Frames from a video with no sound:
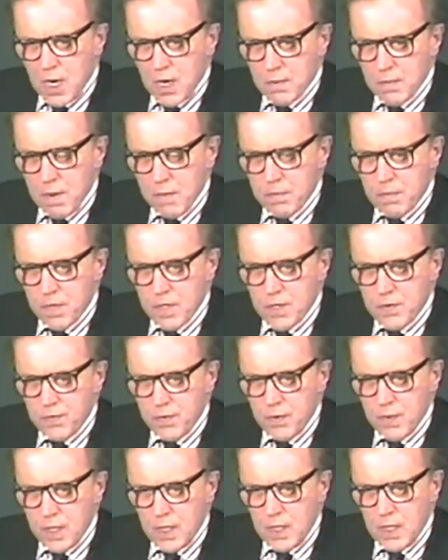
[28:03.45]
I remember
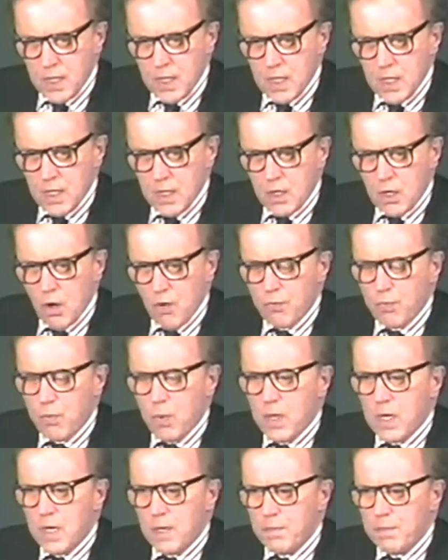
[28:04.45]
interviewing Gough
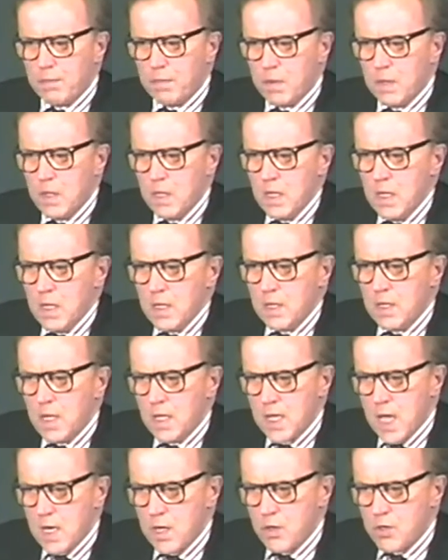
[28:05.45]
Whitlam, the
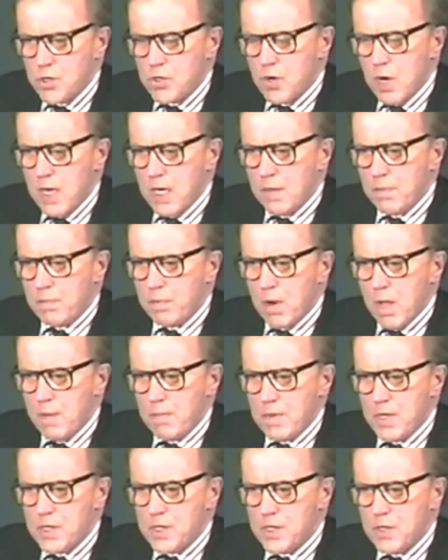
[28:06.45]
then Australian Prime
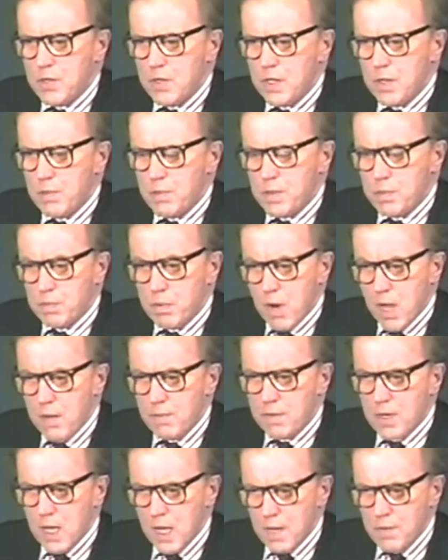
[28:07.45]
Minister, and it was
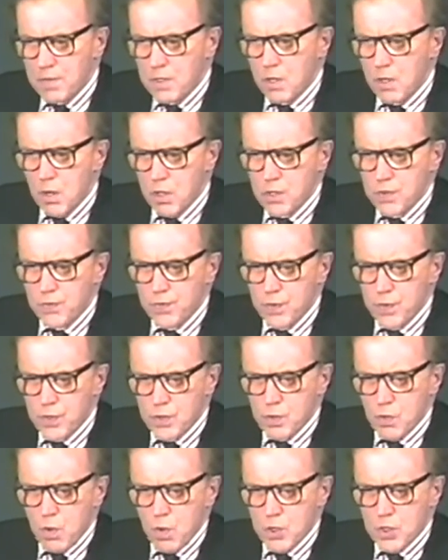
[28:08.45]
prime time, so lots of
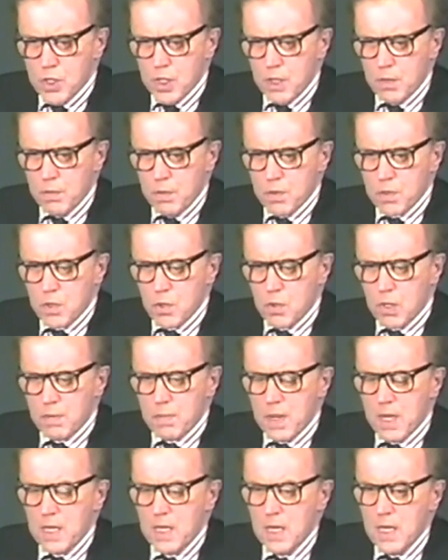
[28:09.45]
viewers were watching, and we were talking
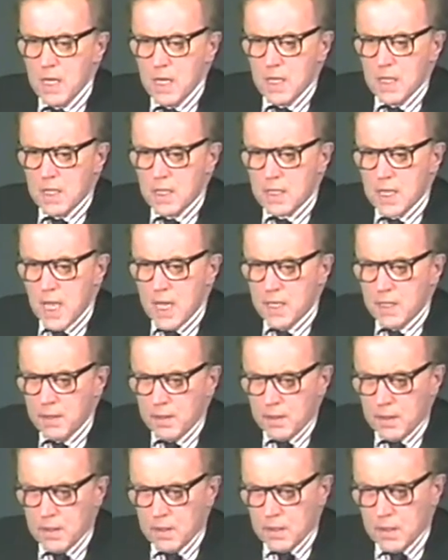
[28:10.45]
about the
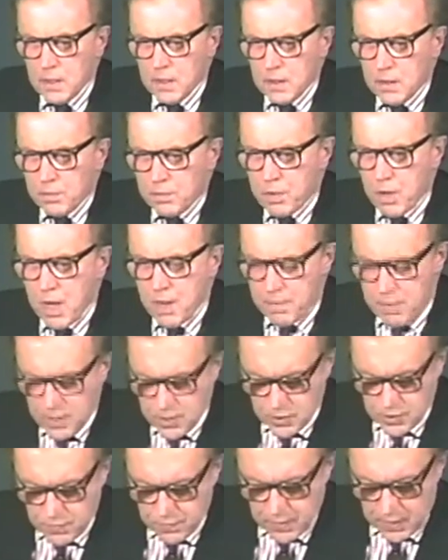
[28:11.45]
then Prime
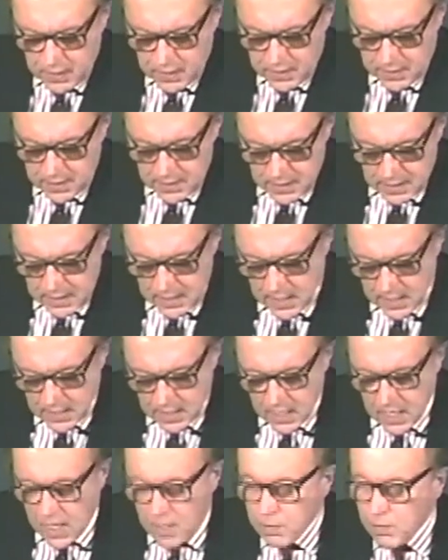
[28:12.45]
Minister of England,
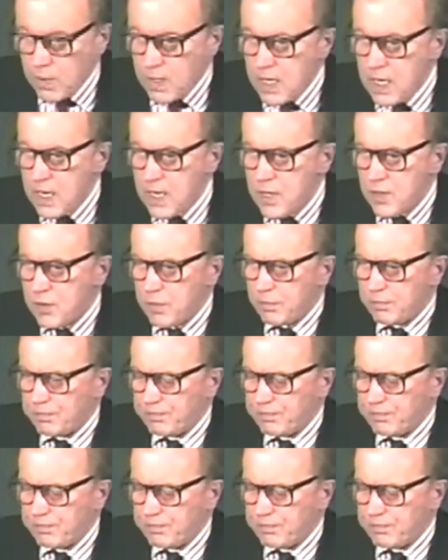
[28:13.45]
Edward Heath,